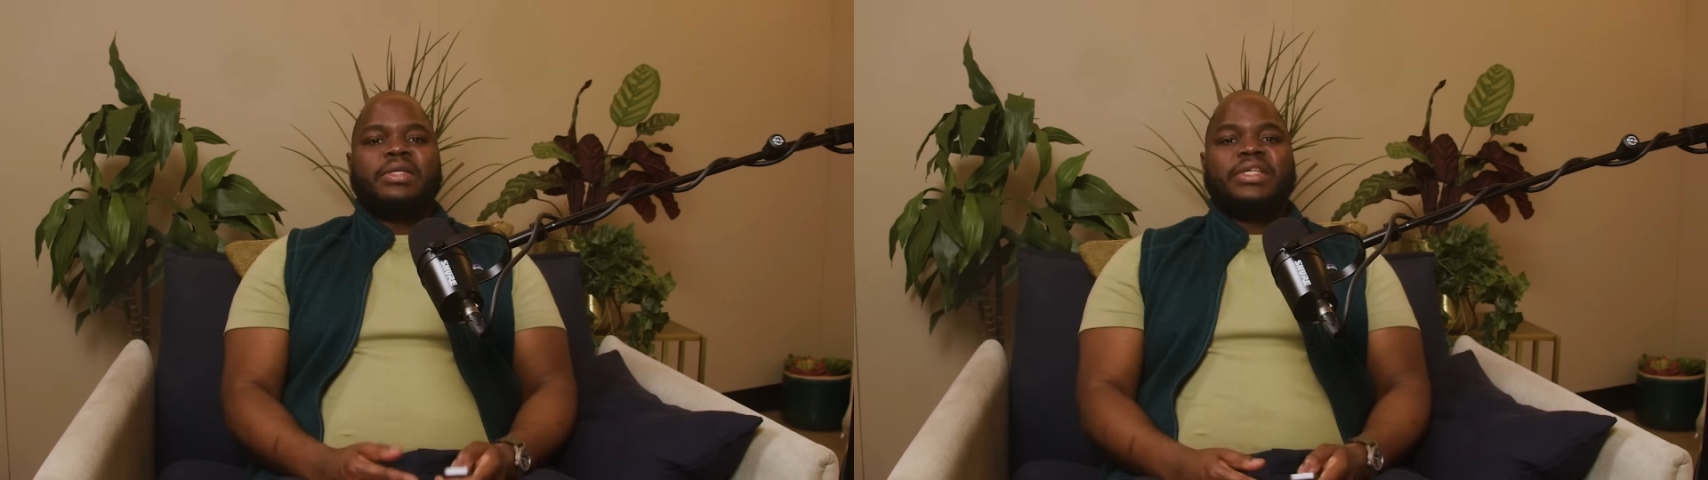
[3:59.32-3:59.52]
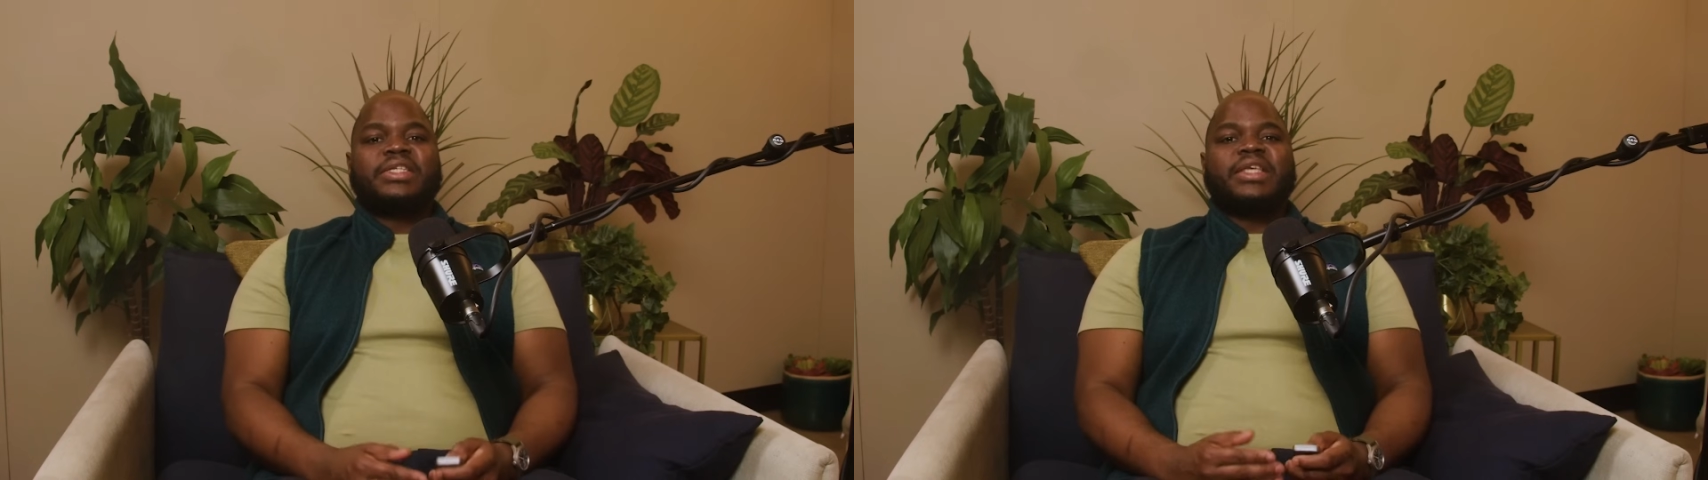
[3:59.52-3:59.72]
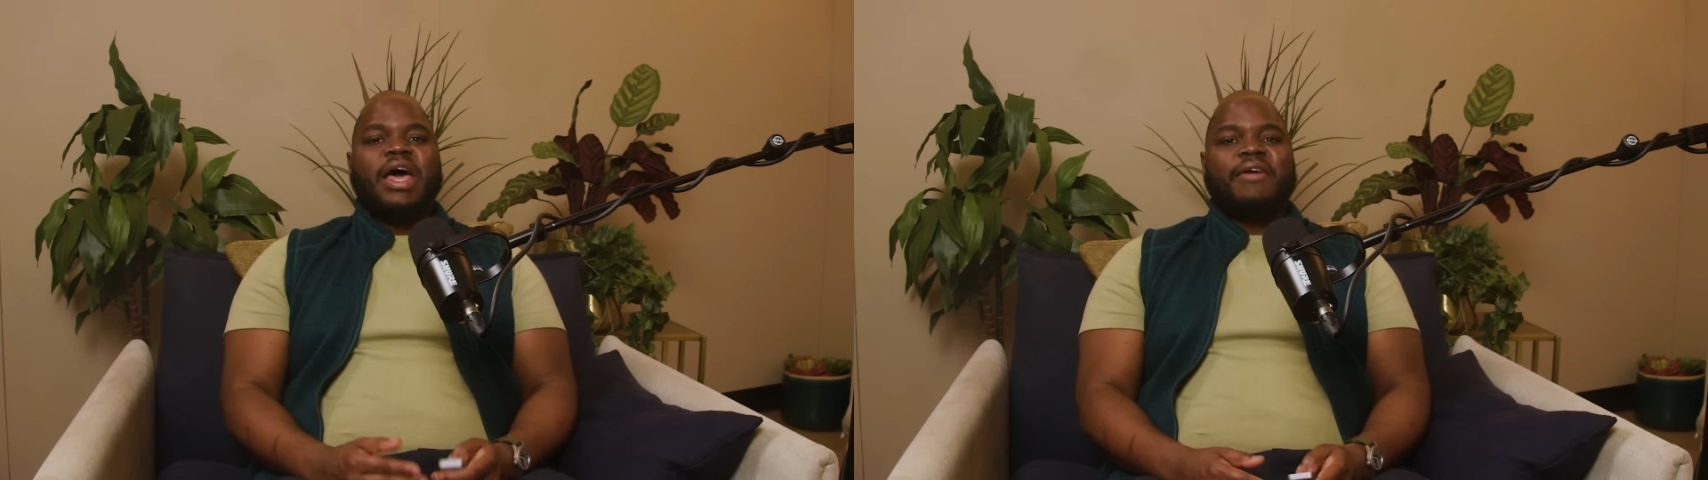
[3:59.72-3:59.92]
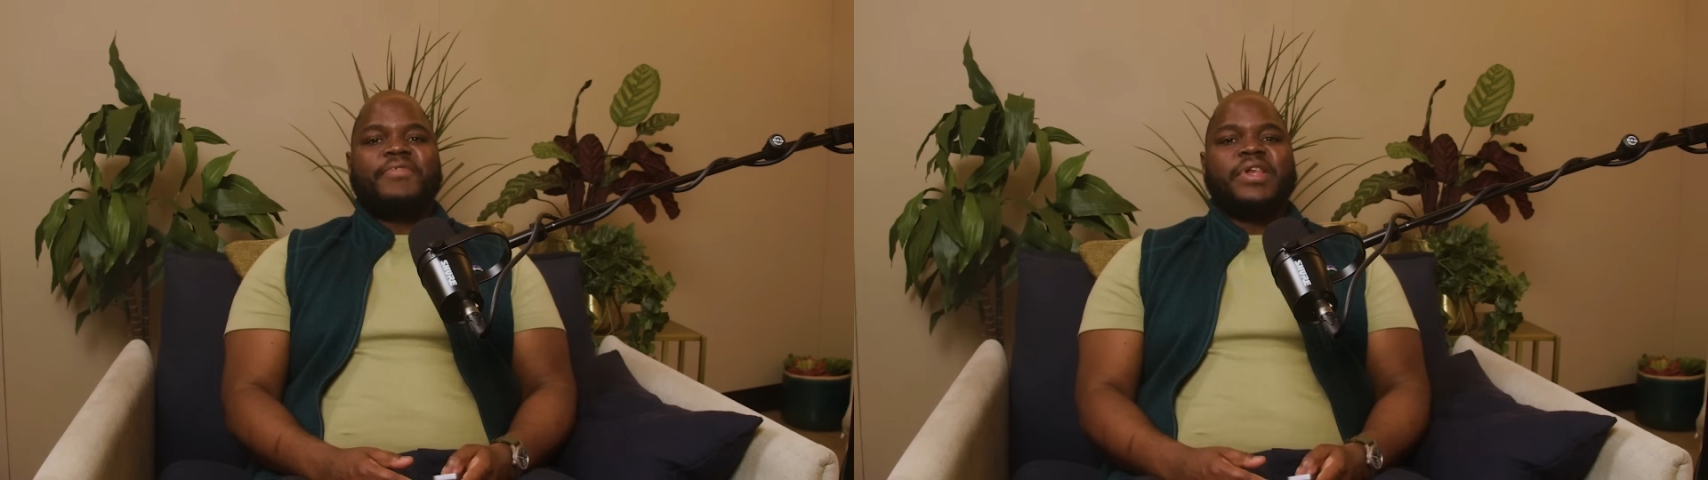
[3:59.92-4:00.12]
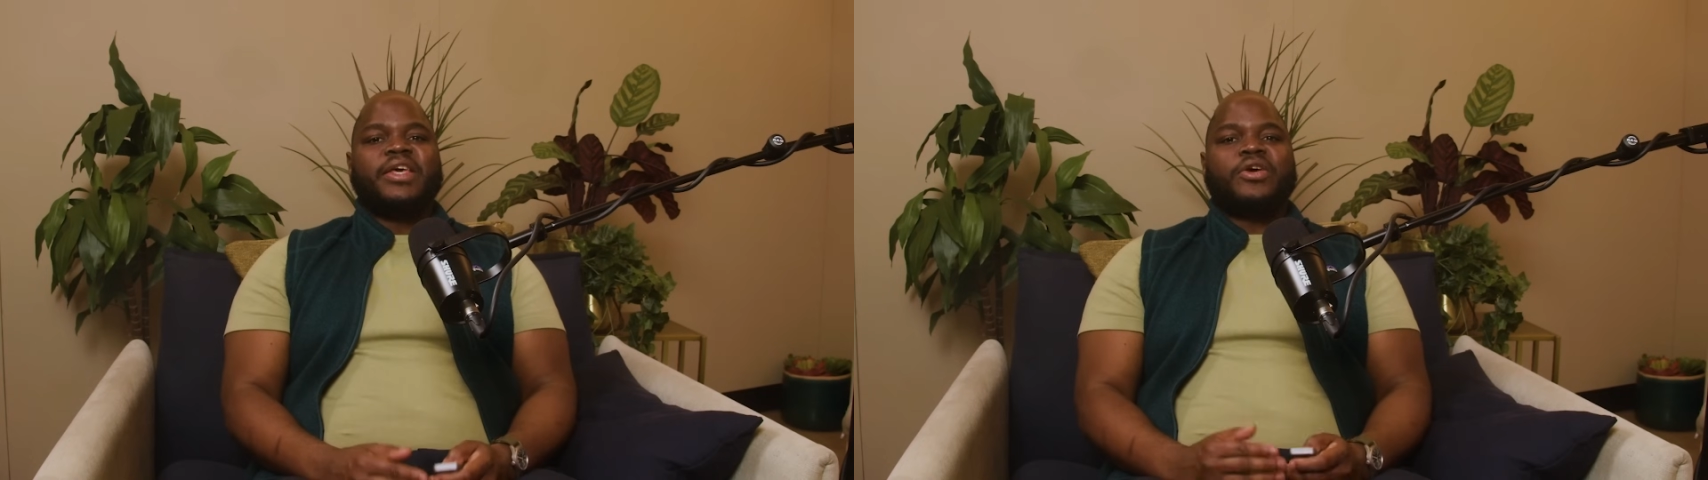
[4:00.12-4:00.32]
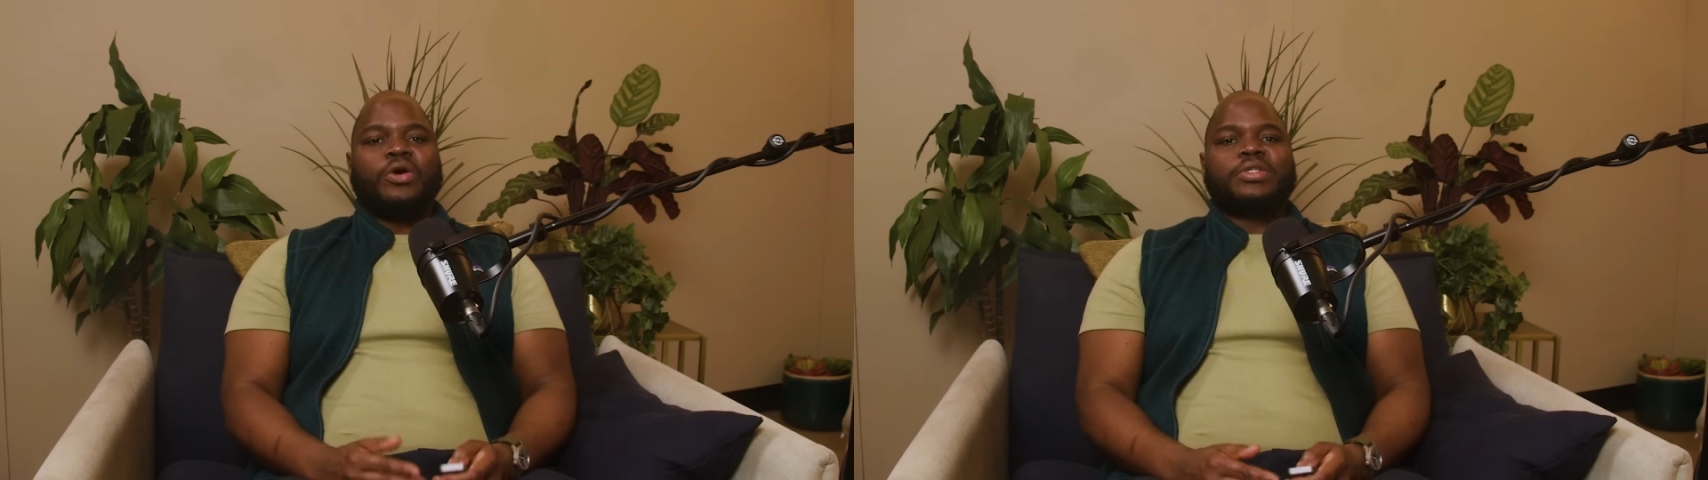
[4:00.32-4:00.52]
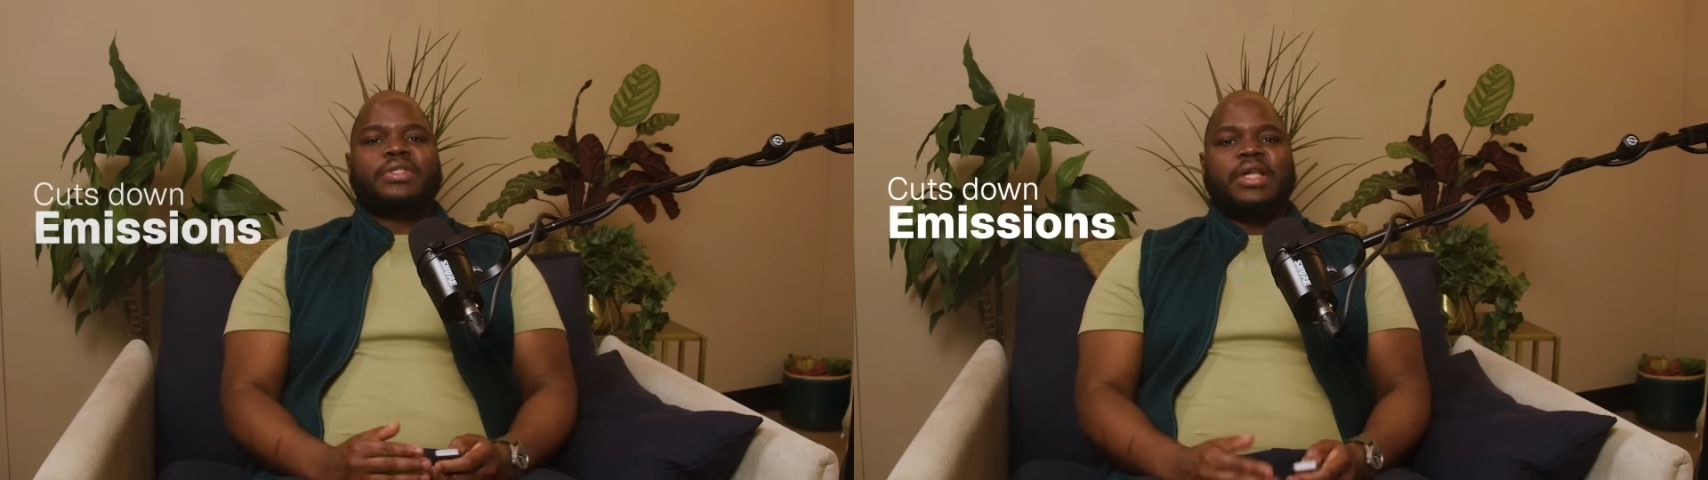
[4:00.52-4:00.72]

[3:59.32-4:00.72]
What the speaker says: This heavily cuts